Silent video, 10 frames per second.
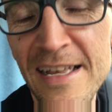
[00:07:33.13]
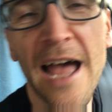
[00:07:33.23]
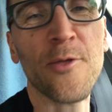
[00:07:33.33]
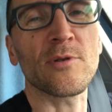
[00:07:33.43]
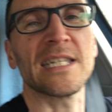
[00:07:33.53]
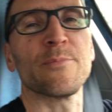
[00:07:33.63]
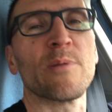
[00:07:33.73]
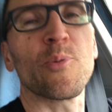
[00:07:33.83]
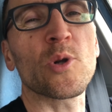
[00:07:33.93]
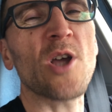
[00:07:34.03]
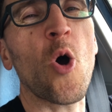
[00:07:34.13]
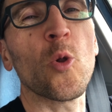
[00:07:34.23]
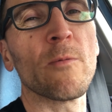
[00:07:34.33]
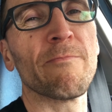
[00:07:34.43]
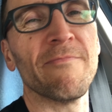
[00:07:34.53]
I thought Deepa had bought a whole